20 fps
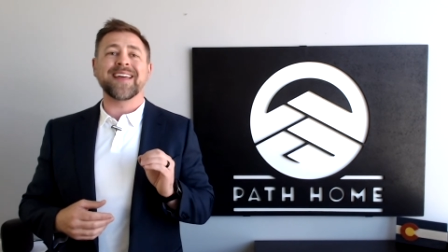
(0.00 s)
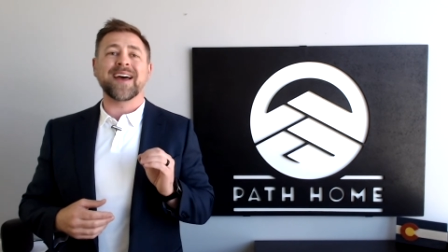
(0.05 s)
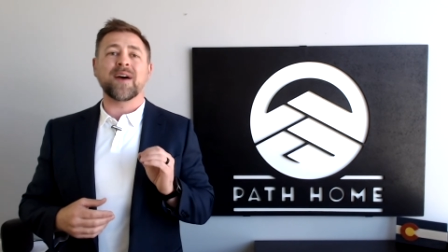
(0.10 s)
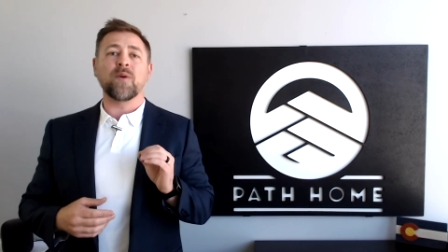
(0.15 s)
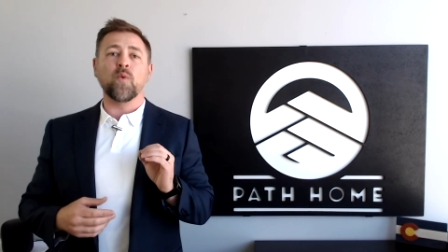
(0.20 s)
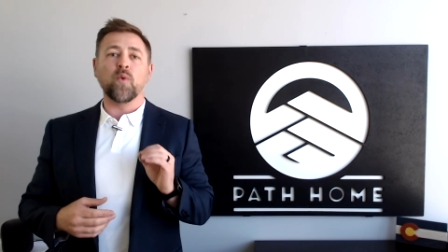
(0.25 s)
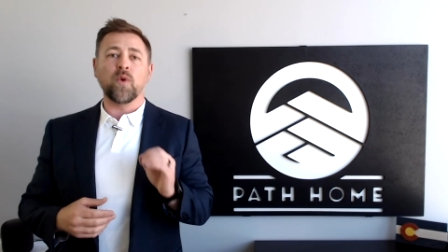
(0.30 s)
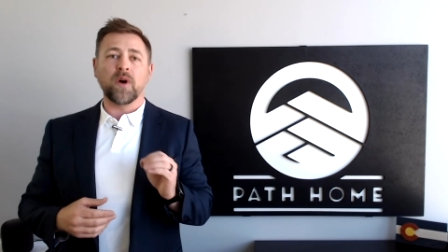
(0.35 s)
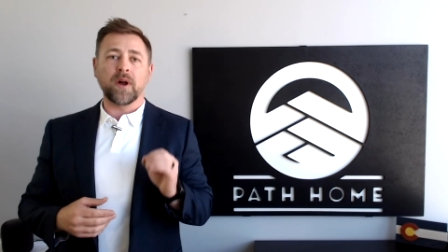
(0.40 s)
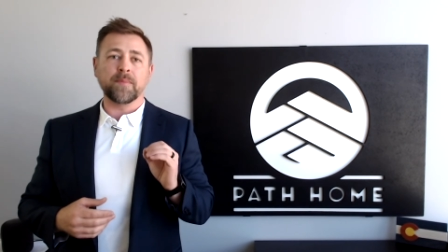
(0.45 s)

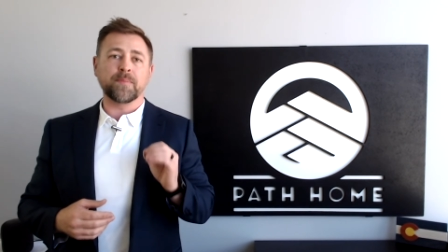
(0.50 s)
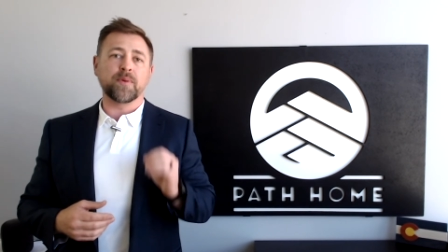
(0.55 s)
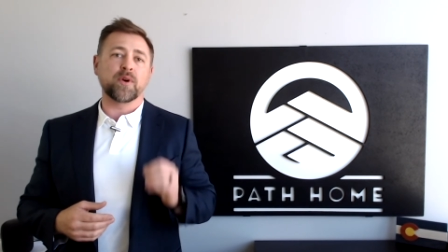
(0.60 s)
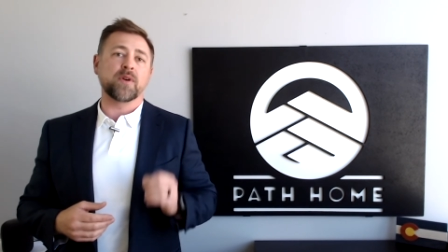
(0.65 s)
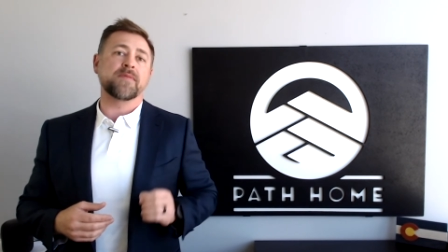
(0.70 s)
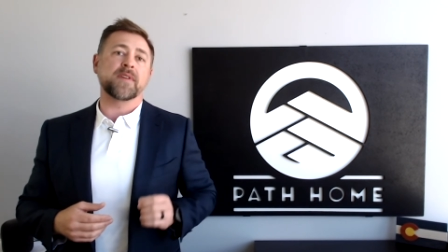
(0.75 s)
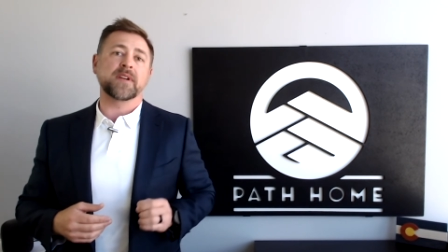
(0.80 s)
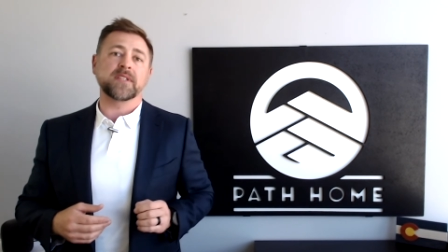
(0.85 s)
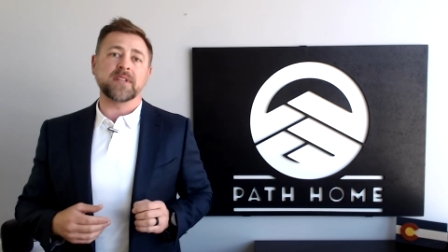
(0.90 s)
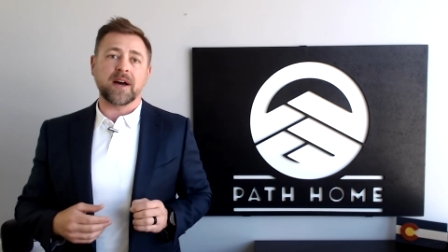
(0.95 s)
that one
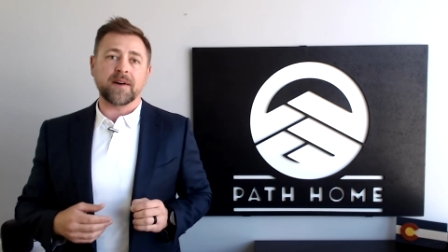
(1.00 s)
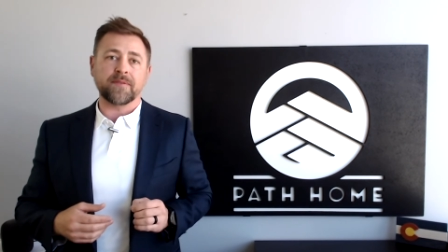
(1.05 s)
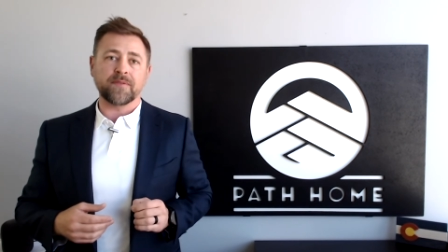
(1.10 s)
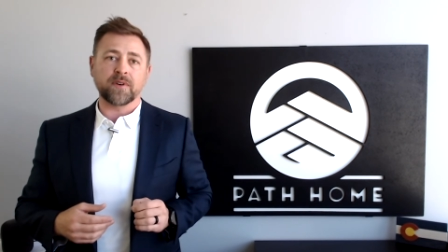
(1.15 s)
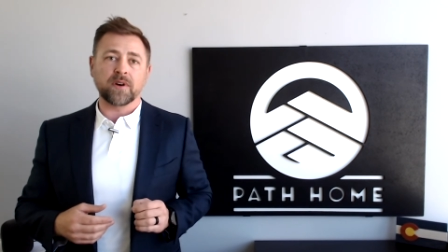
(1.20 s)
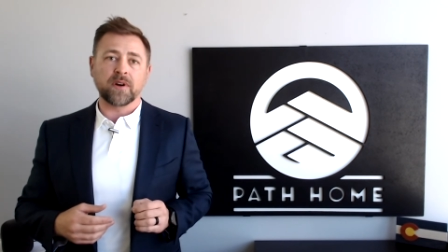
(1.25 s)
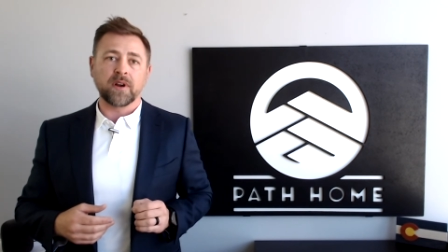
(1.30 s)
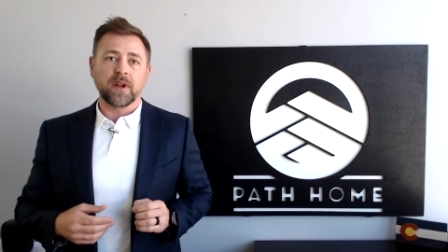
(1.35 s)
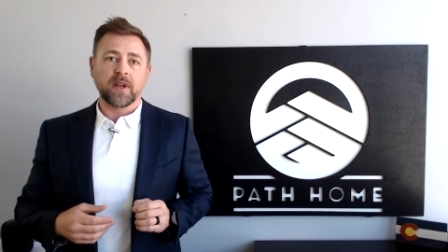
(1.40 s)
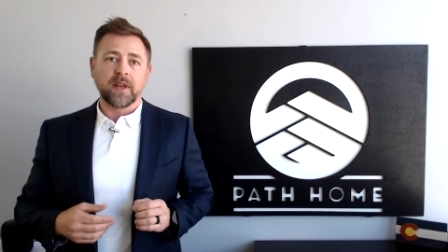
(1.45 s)
perfect
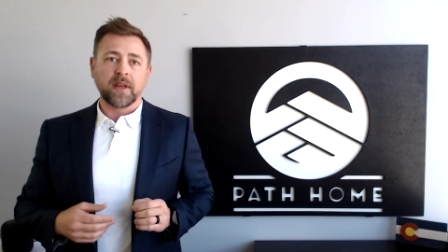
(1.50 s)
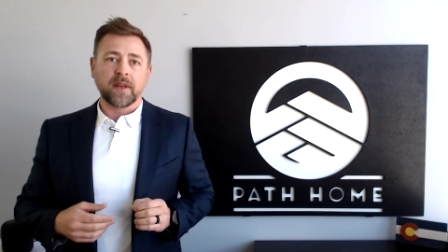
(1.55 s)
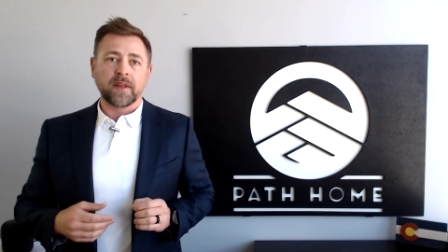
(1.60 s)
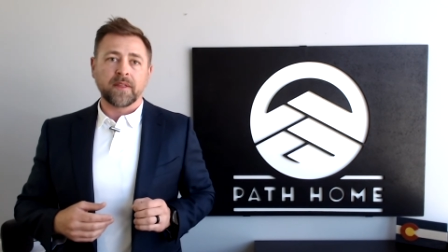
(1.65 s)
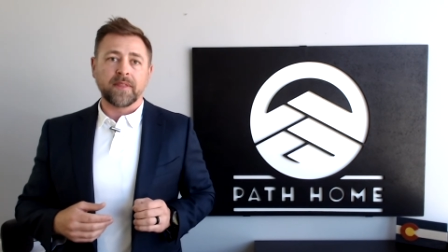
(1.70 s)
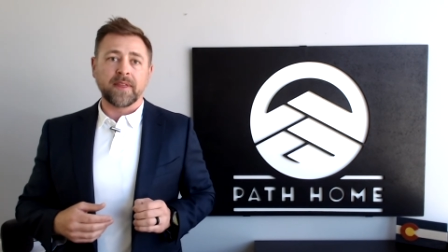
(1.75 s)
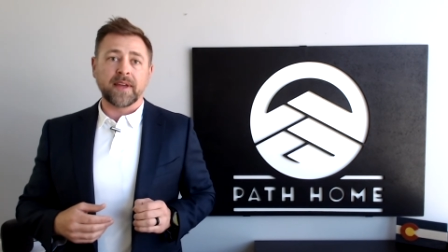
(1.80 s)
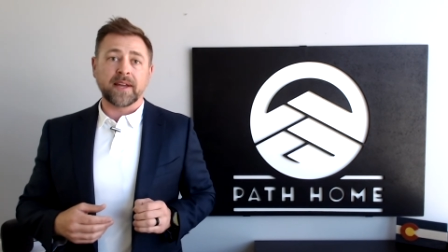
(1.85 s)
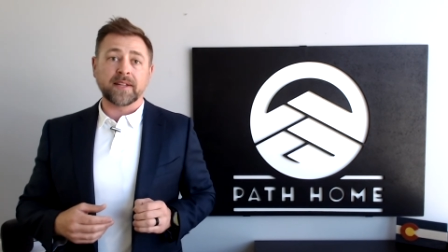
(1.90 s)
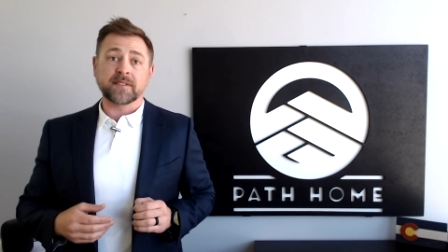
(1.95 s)
offer
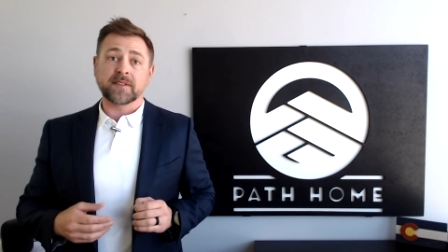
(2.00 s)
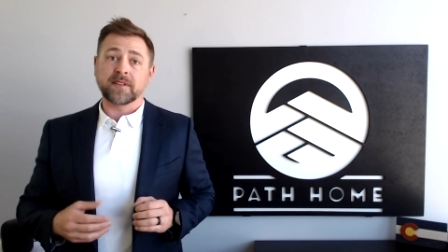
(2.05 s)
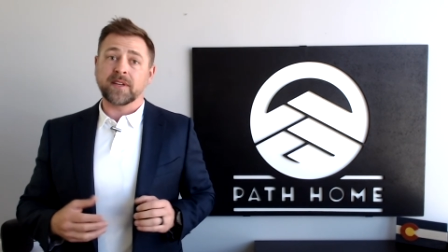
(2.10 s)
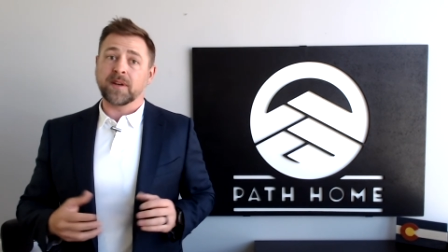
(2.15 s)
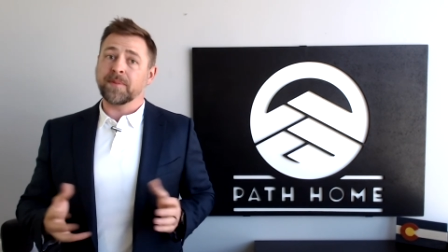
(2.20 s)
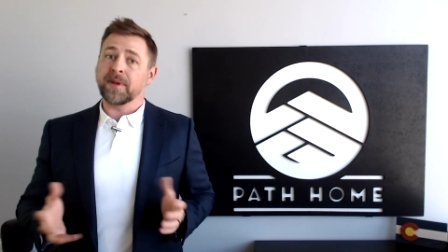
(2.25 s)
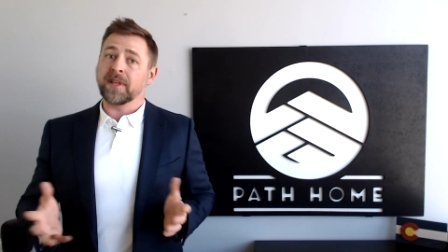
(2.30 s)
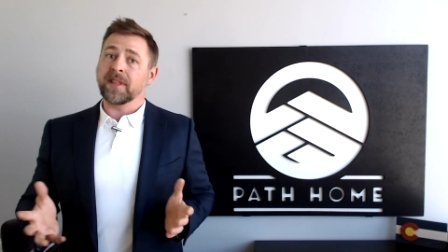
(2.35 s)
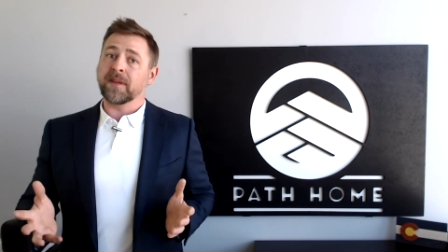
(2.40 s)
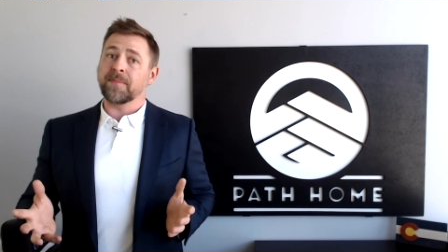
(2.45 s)
that's going
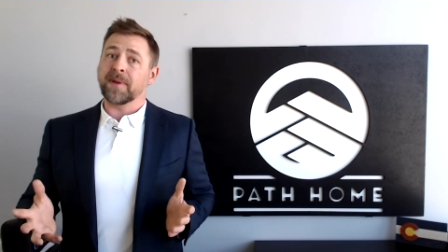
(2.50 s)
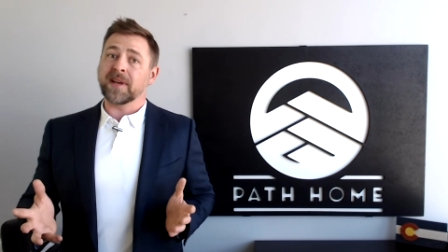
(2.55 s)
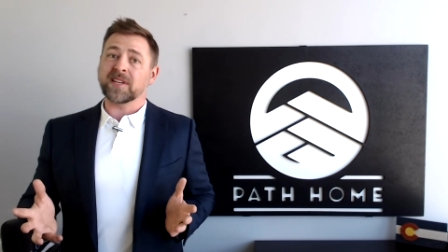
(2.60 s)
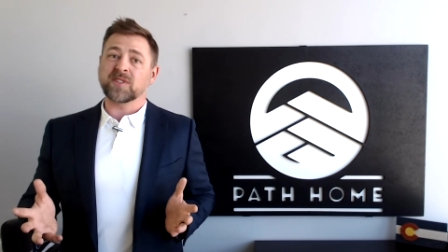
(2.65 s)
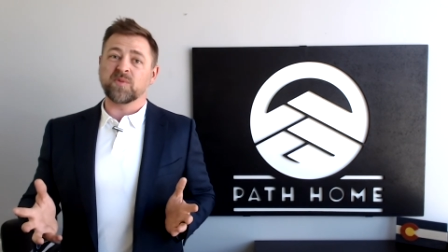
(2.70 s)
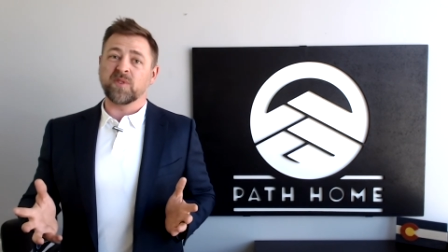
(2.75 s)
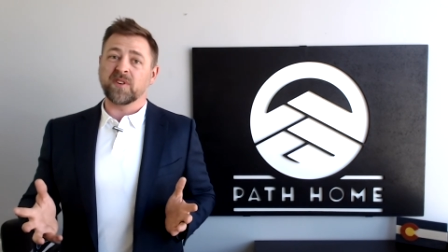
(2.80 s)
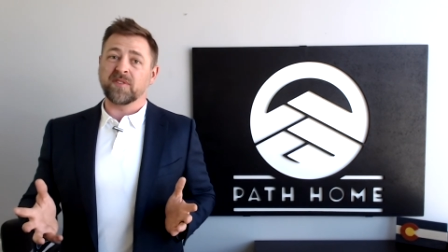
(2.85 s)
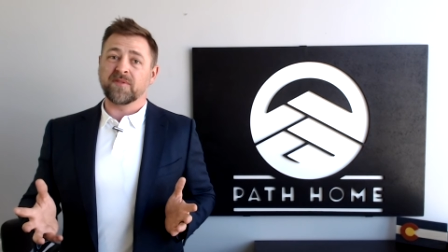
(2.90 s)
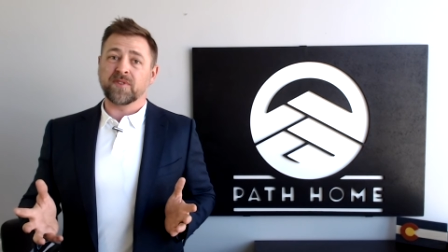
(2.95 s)
to be the
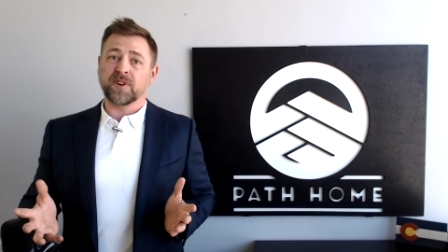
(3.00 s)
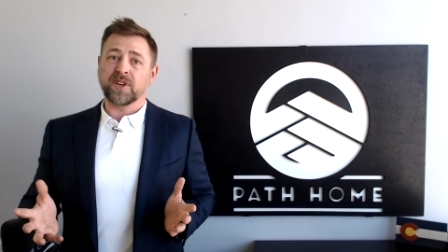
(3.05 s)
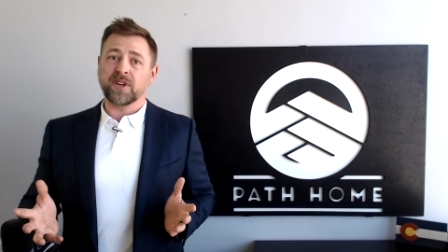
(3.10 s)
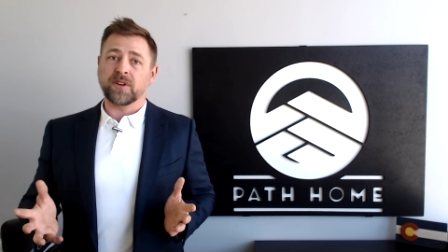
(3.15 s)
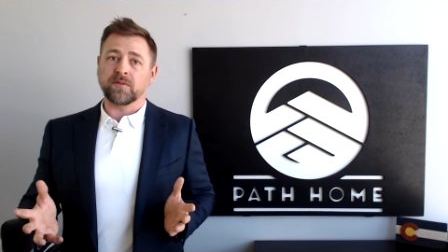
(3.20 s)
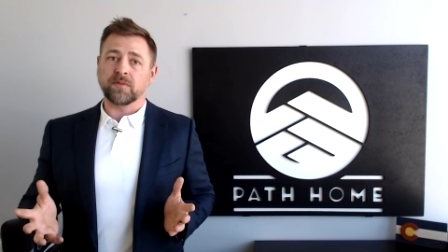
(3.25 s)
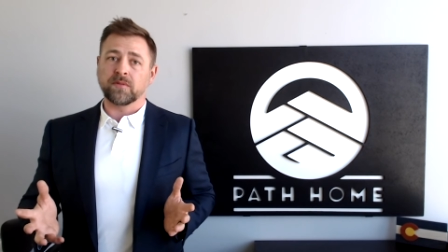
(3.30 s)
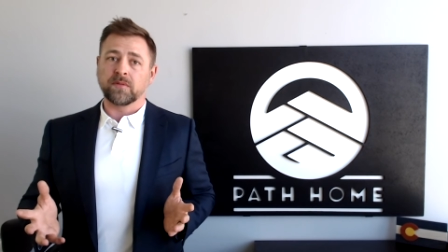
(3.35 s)
best one for you.